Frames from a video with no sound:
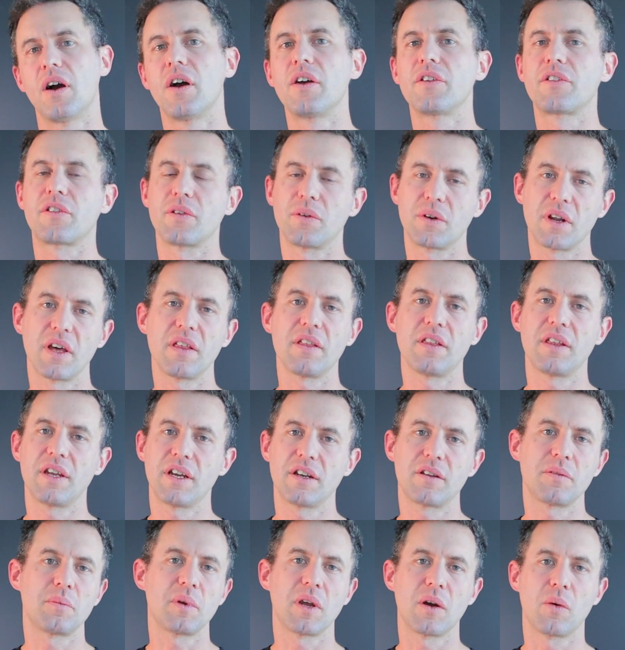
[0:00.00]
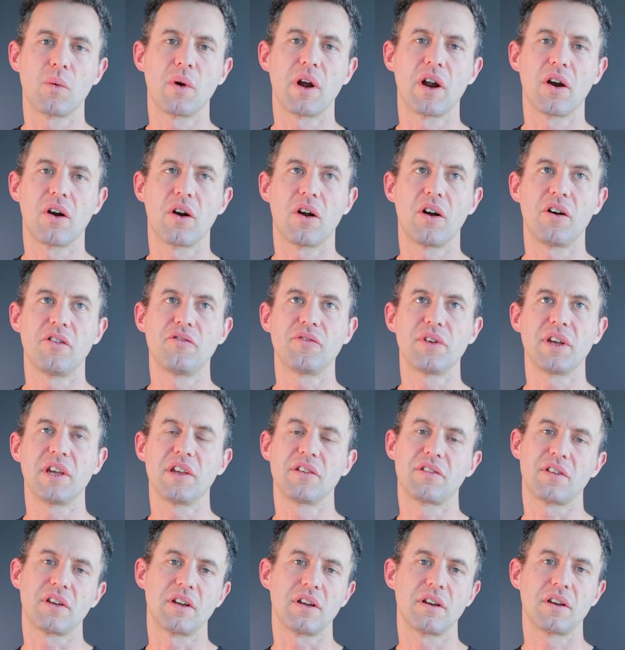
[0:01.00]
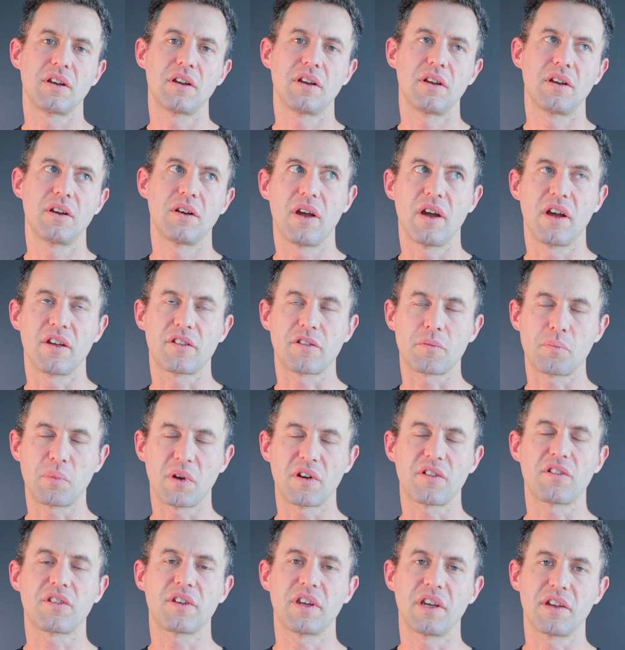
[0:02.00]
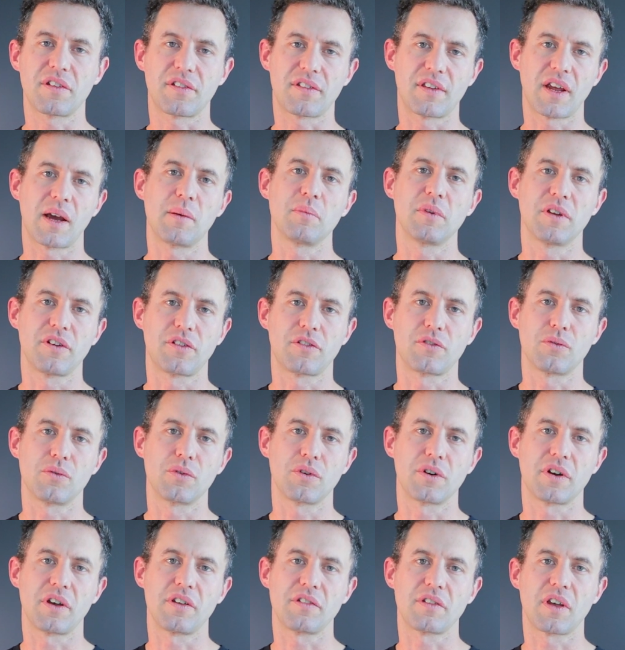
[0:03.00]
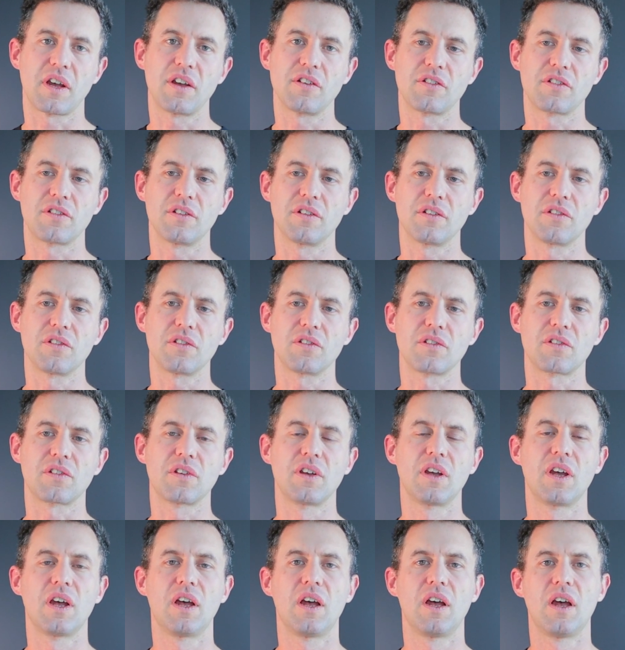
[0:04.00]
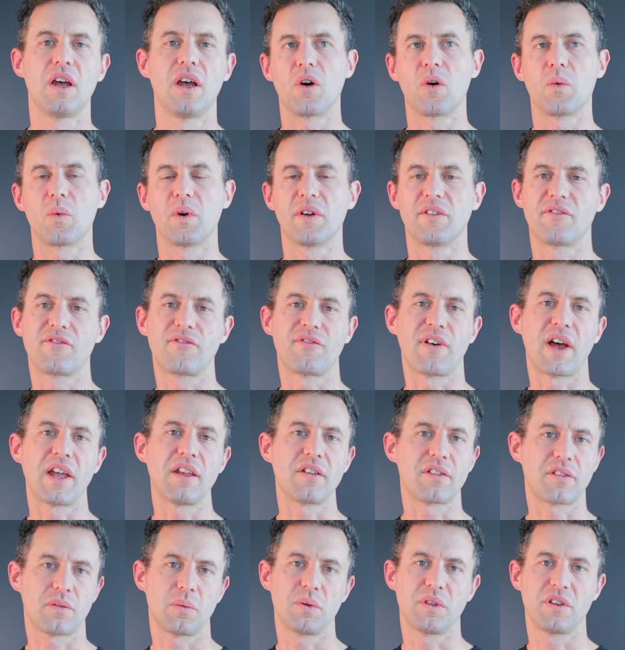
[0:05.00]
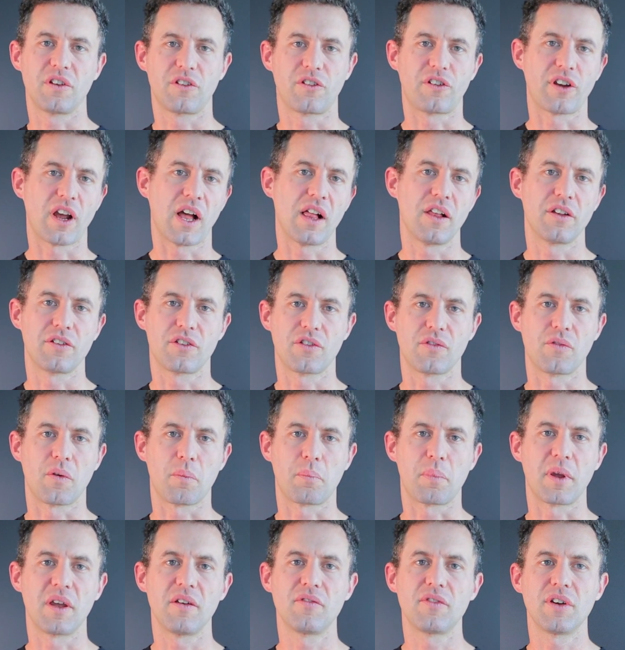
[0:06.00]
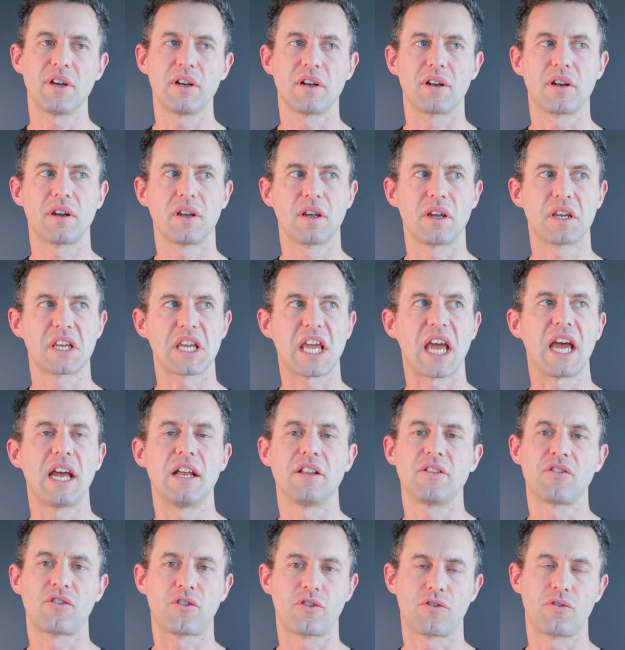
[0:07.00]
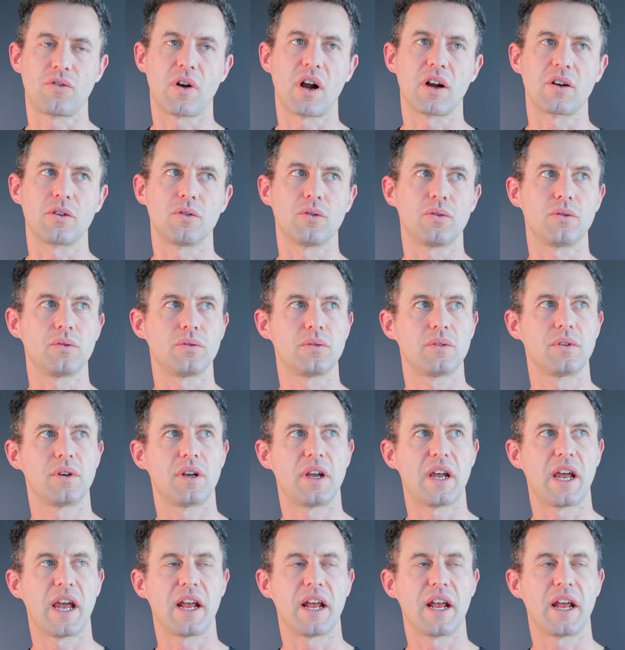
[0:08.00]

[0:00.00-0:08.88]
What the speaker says: So another thing to be aware of is that especially established organizations, when faced with the challenge of a pivot, can struggle.